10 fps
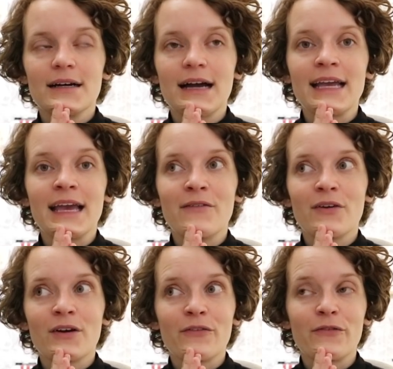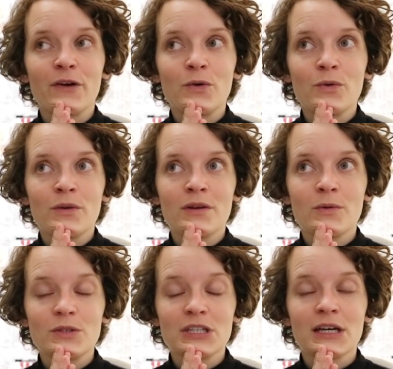I gave her a phone,
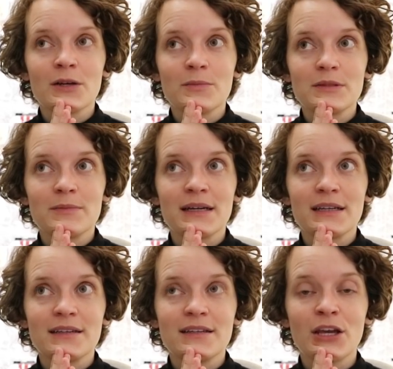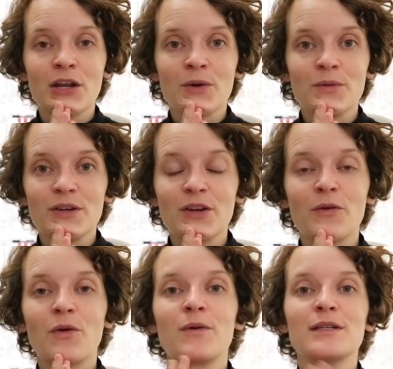which helped, but you know, you
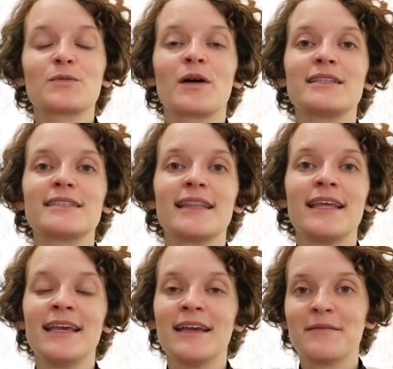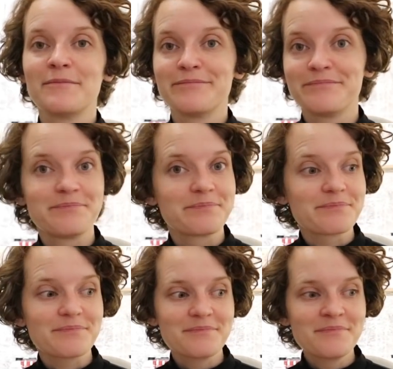don't always want the
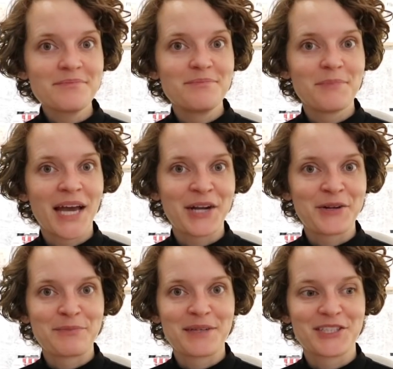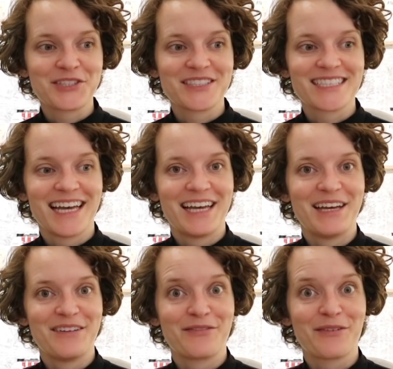pattern pictures to
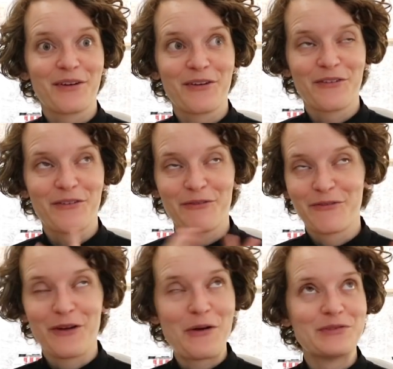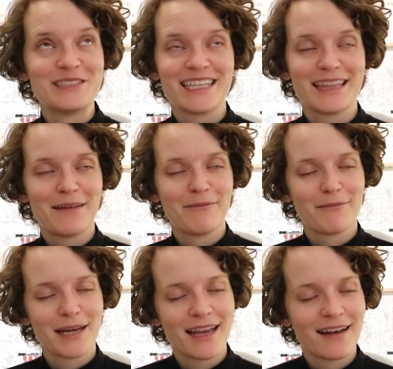have phones in them,
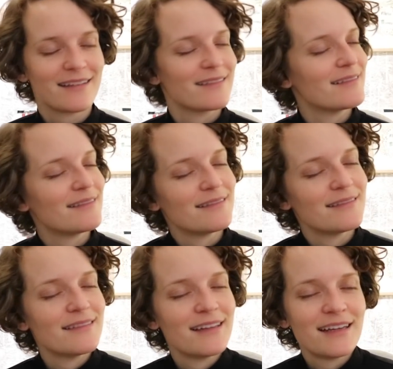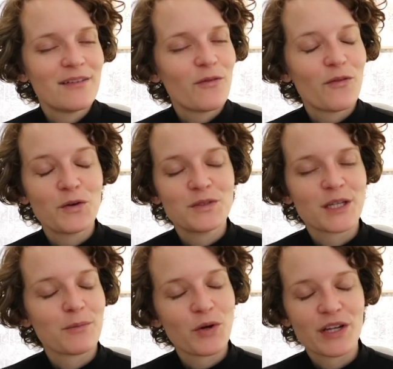but phones
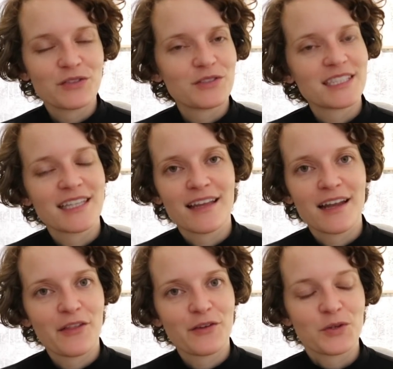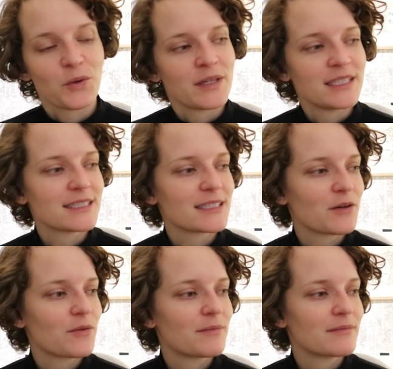are more interesting than other toys,
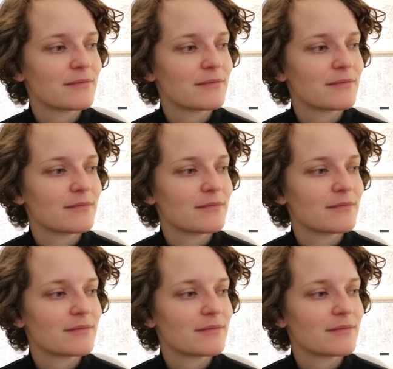so